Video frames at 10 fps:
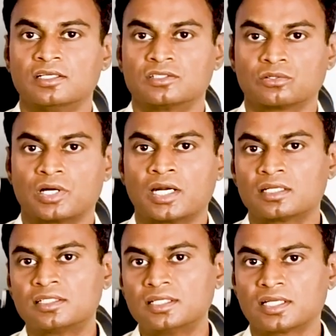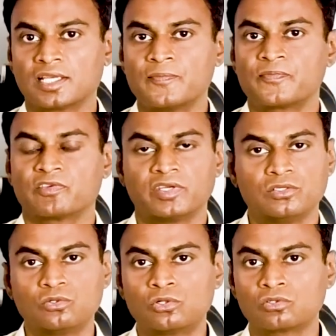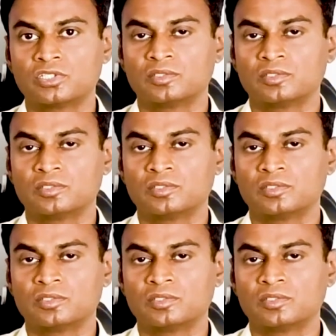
so at that time when you go to